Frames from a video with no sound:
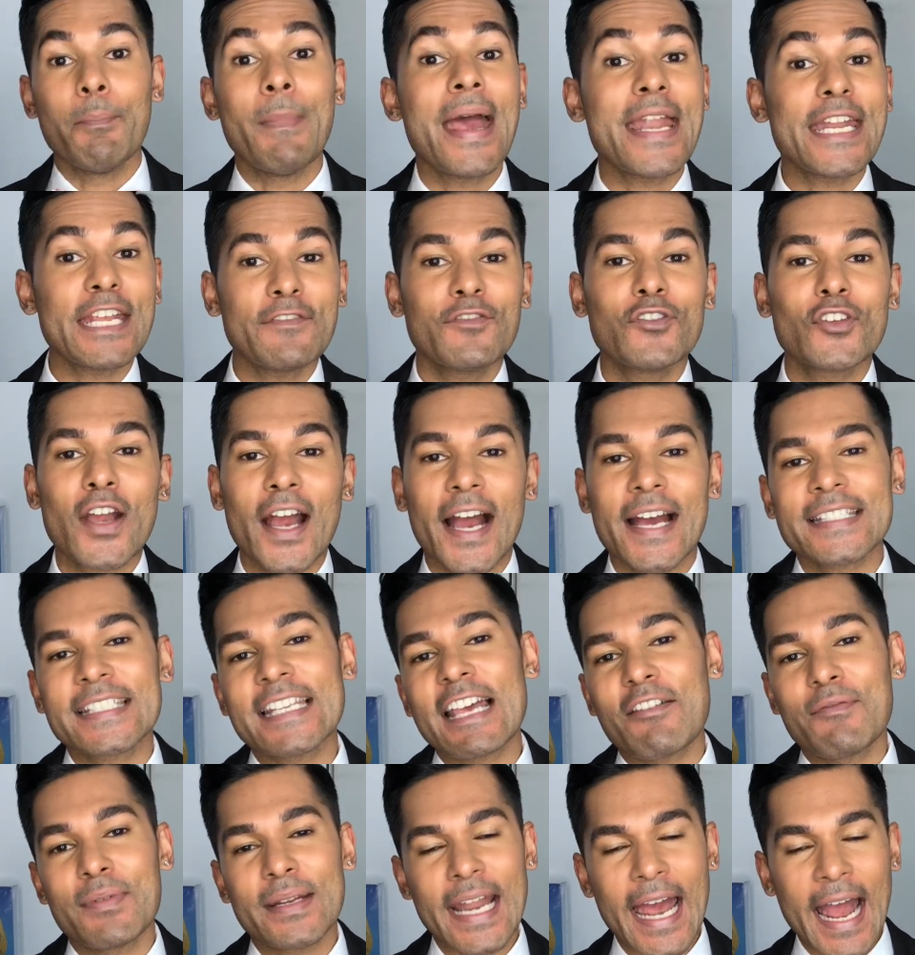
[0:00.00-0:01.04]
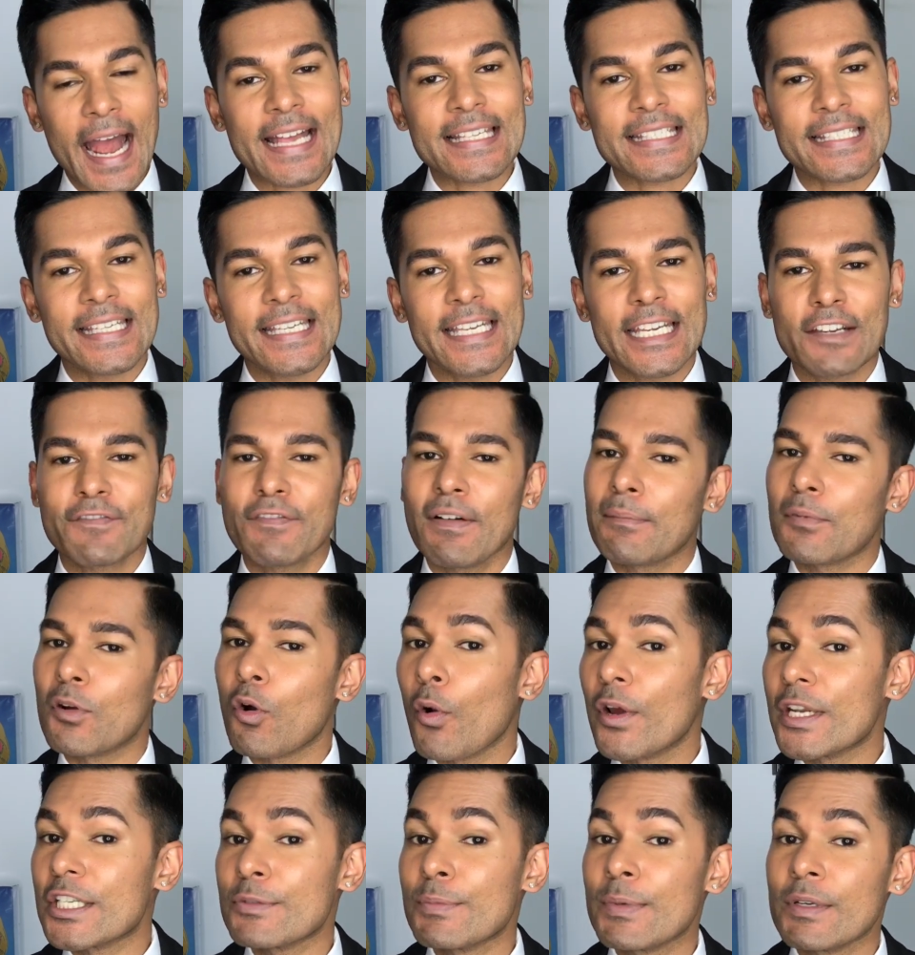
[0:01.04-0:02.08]
Many of you guys have been asking if I'm
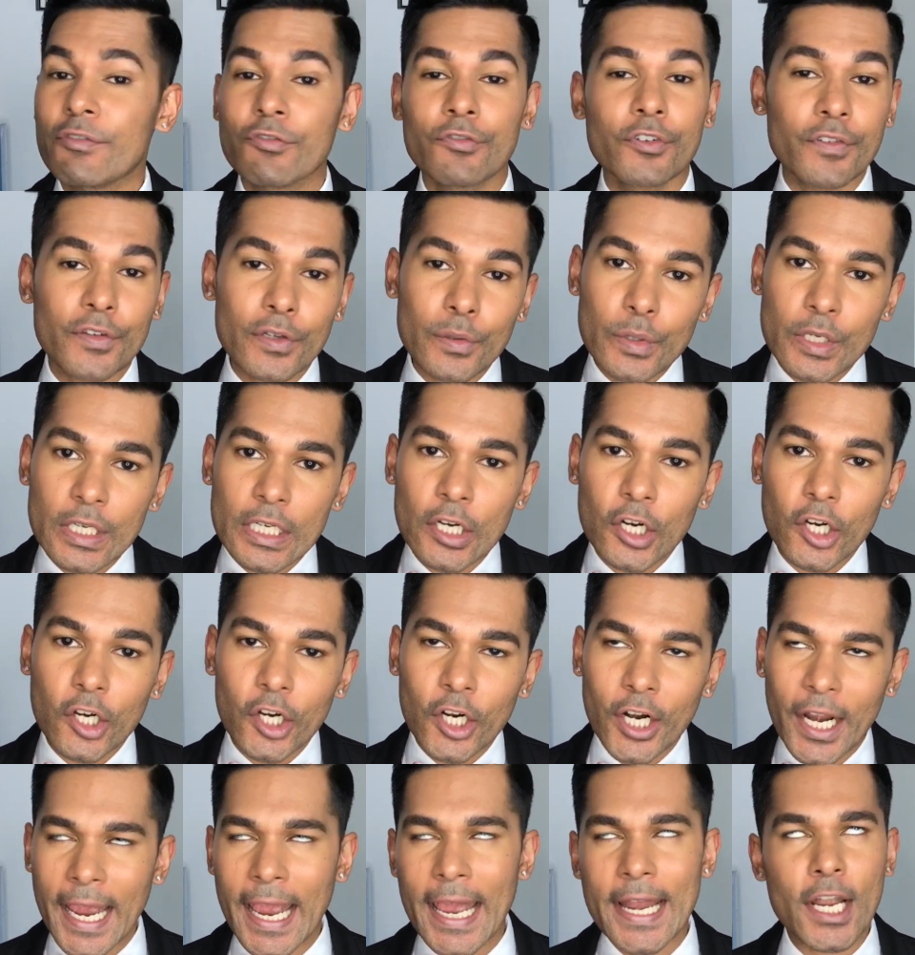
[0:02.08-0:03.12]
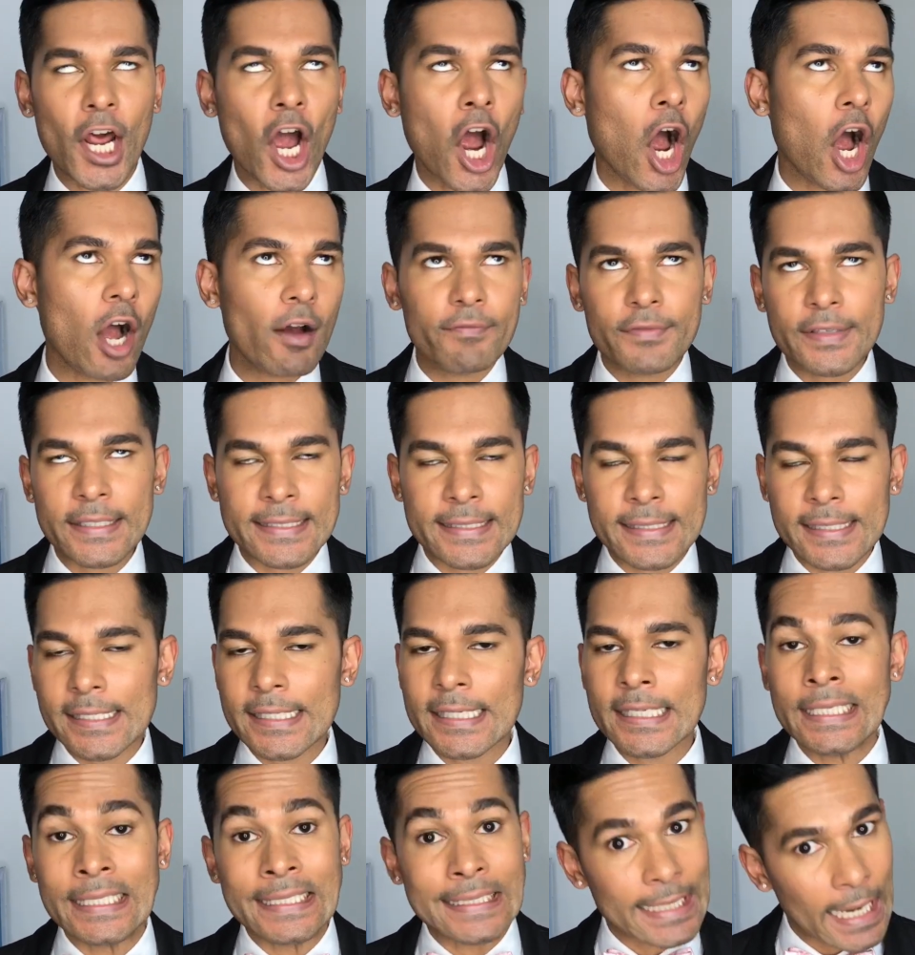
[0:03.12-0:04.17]
going to be reviewing her, and
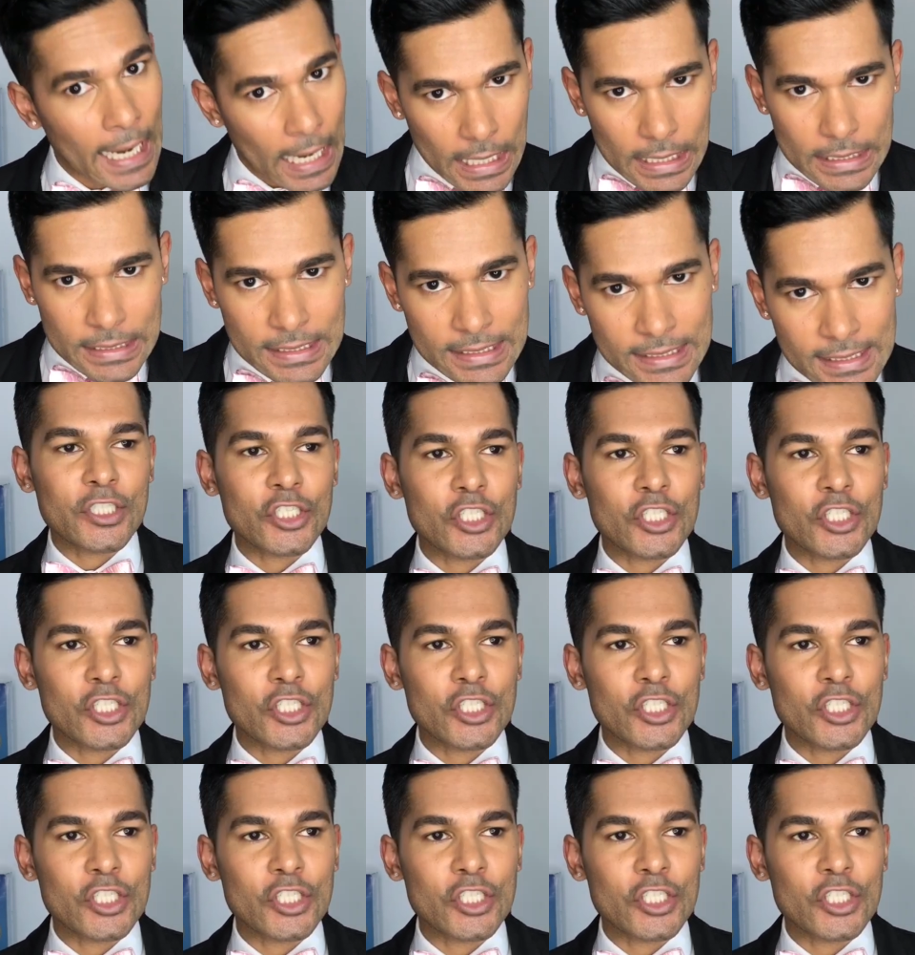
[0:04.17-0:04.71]
obviously, yes.